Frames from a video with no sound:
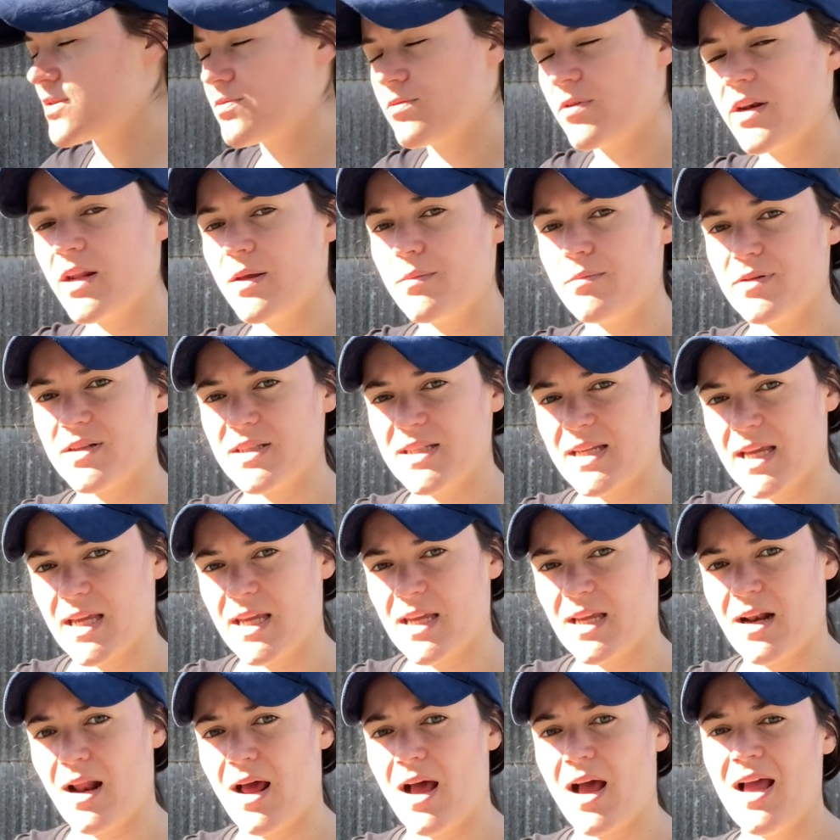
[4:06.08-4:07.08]
one in
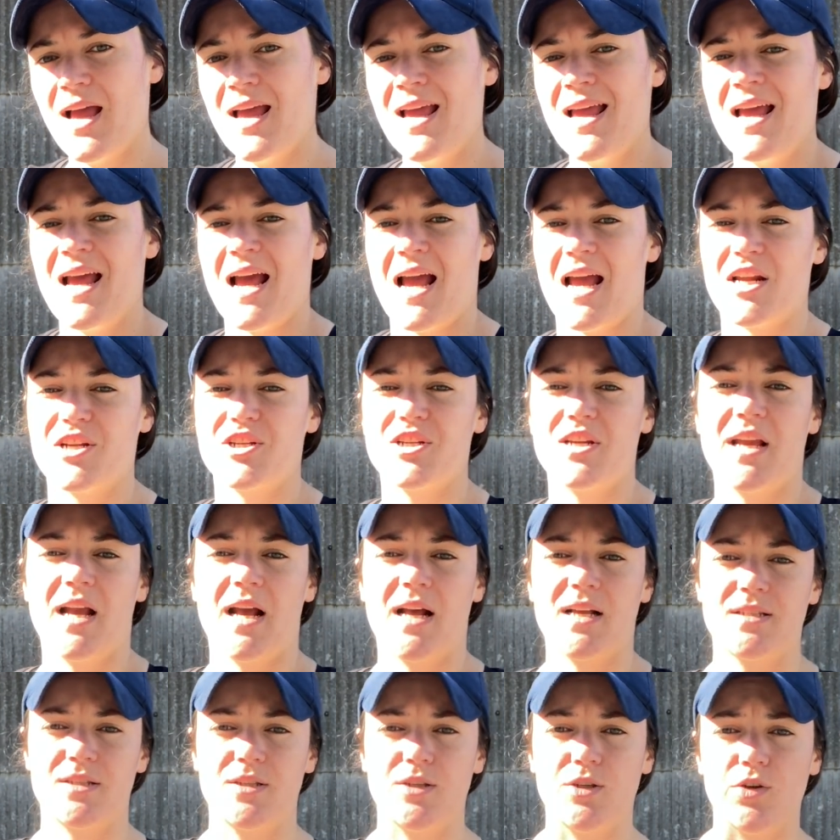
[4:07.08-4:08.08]
particular actually
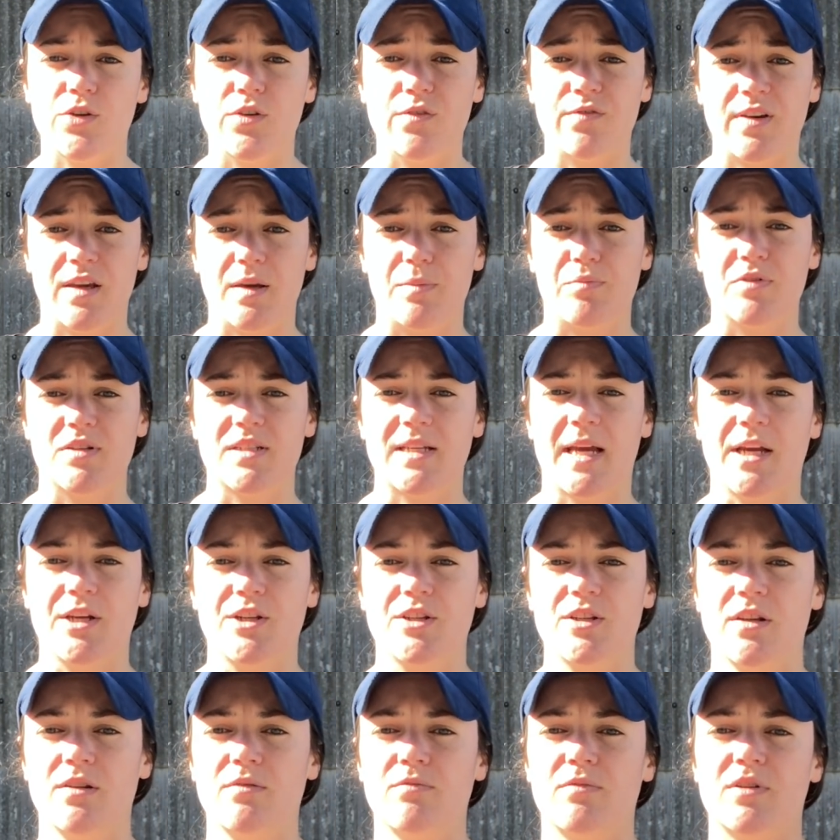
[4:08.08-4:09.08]
has UV
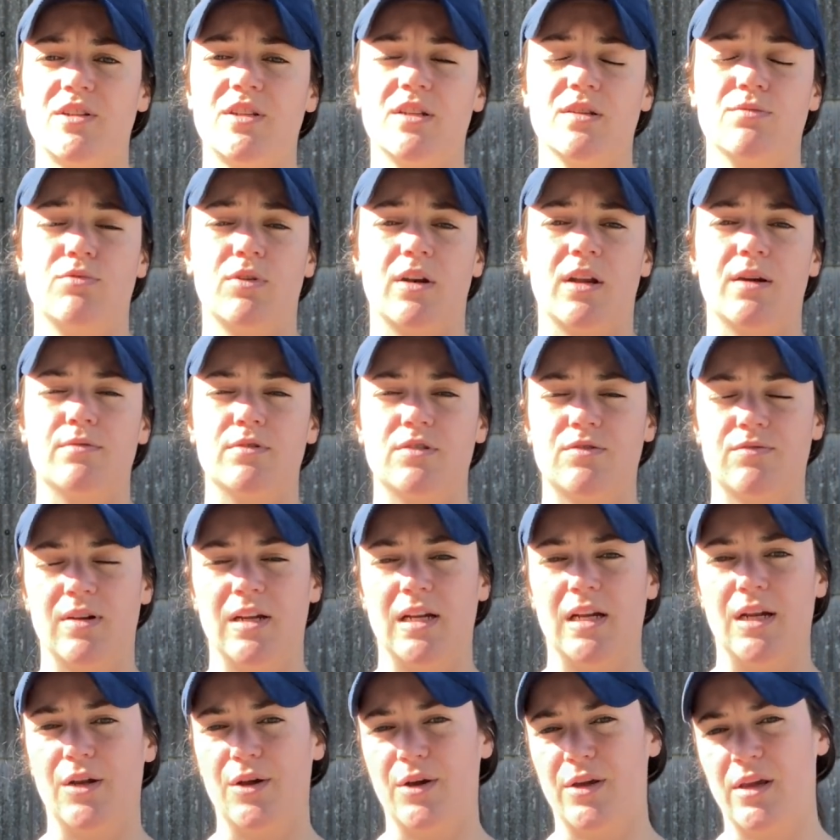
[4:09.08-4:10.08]
protection, which is what I was
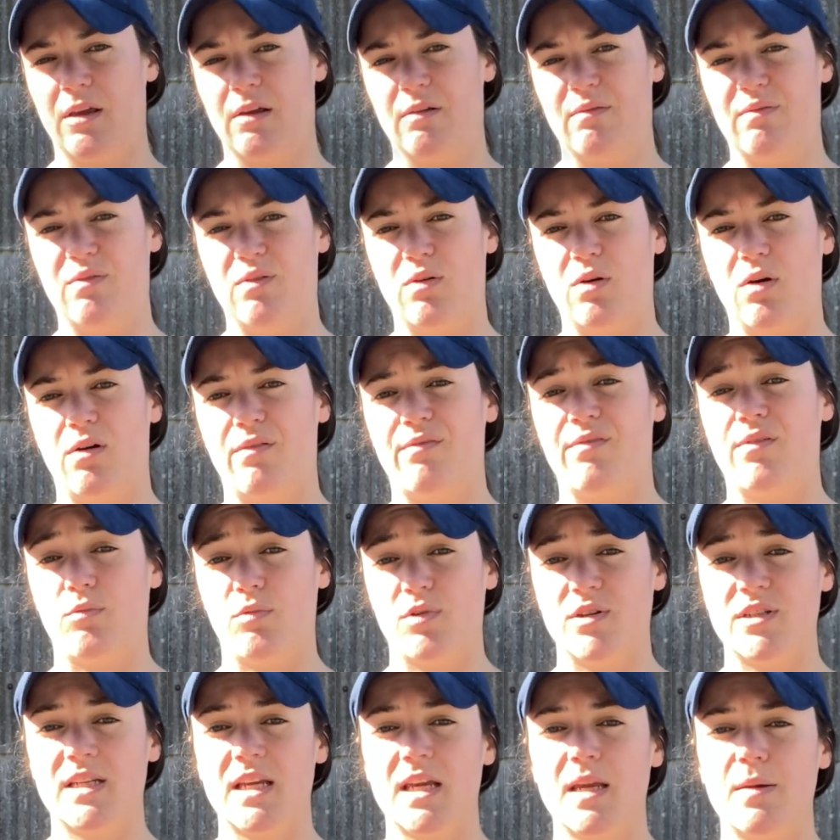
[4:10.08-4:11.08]
really looking for
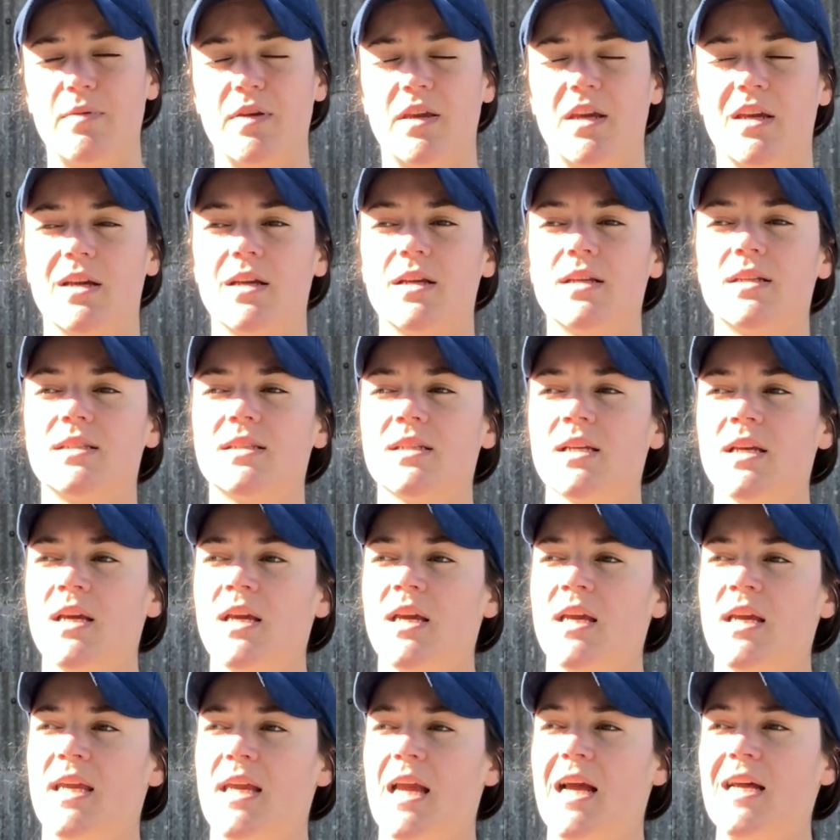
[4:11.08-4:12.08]
Woody, because
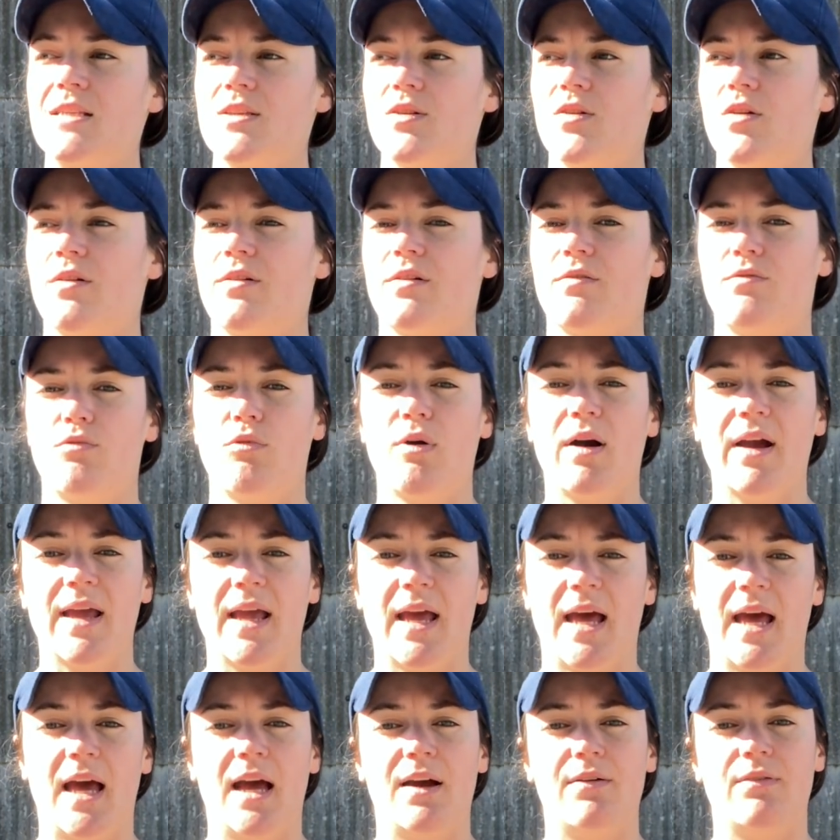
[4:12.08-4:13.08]
he has a lot of white
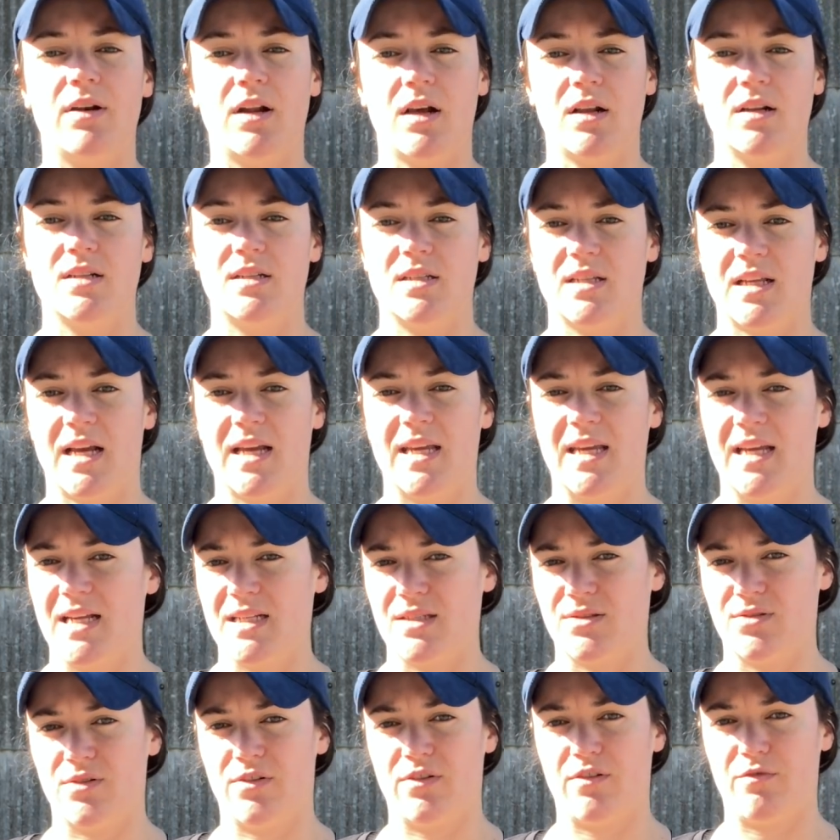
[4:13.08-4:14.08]
hair and under that he
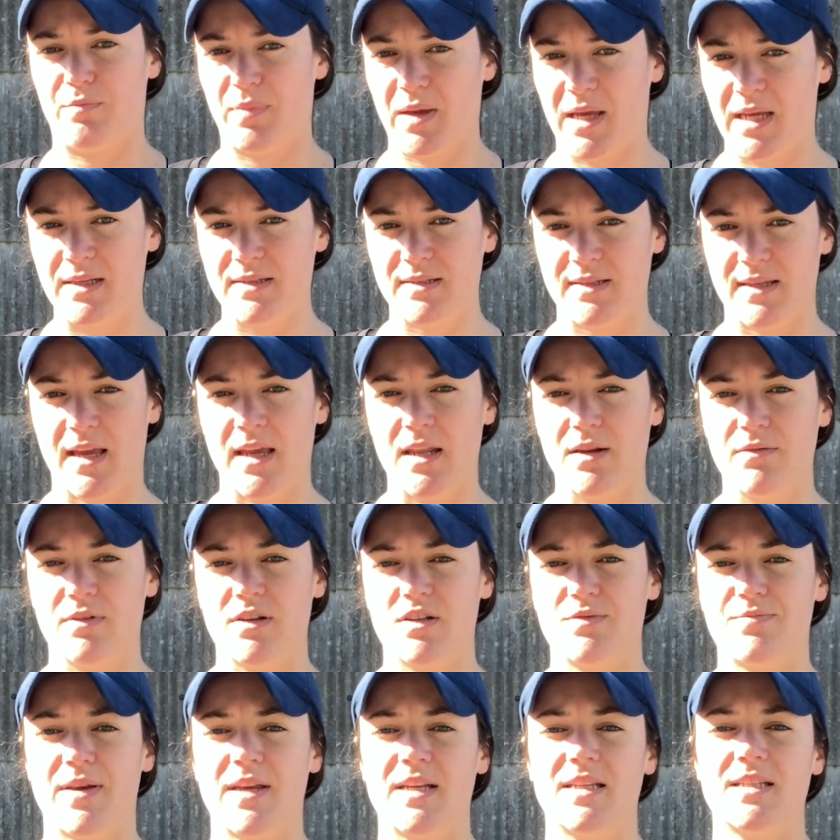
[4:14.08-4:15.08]
has a lot of pink skin,
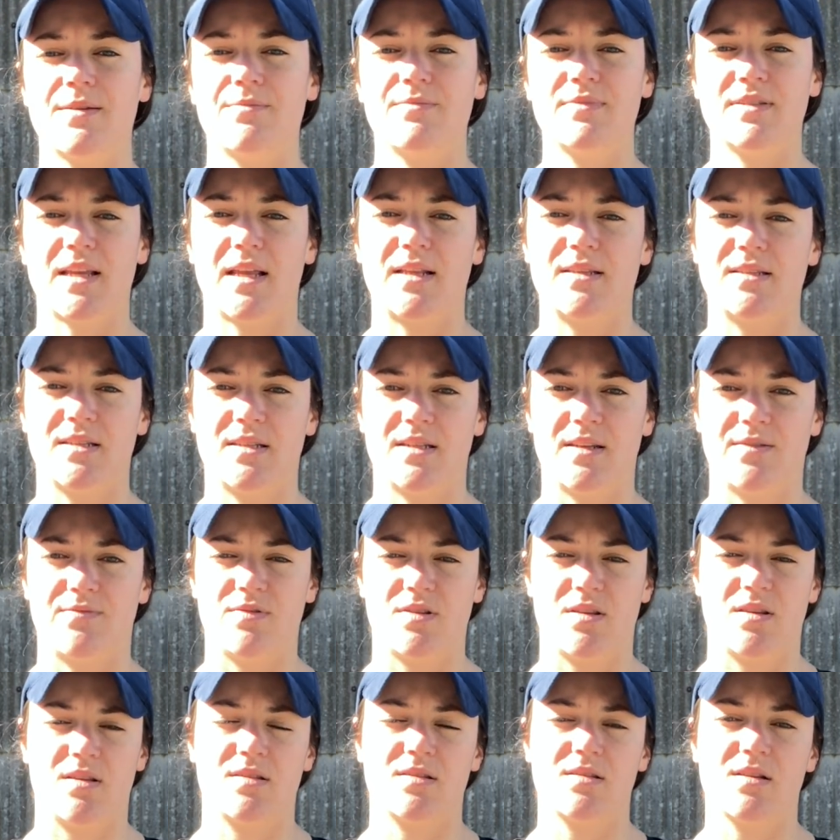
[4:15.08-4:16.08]
which makes him sensitive
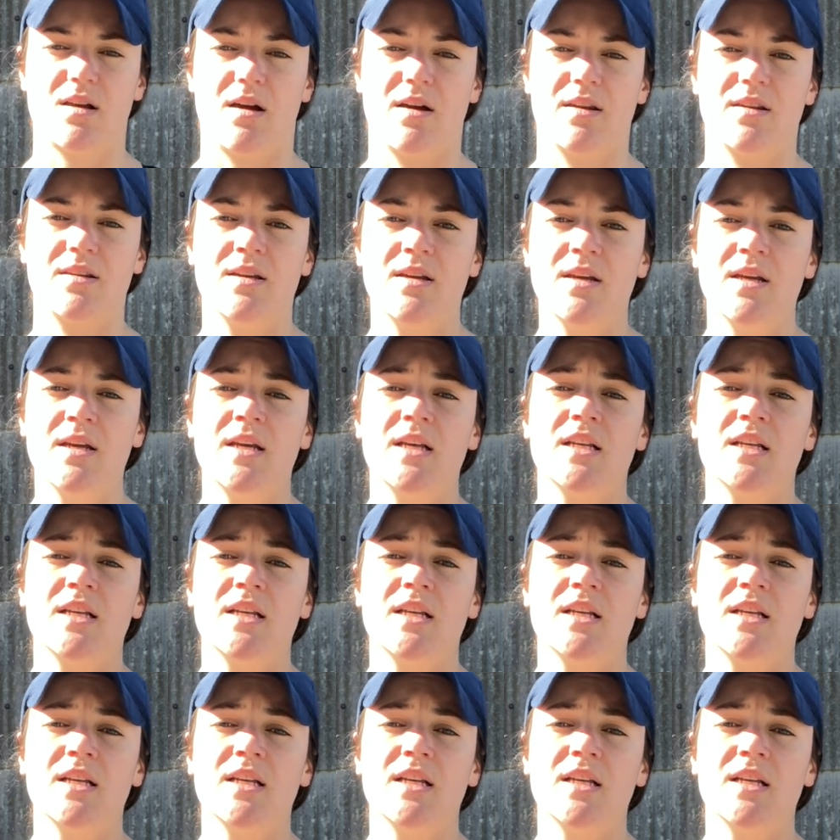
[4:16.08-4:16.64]
to the sun.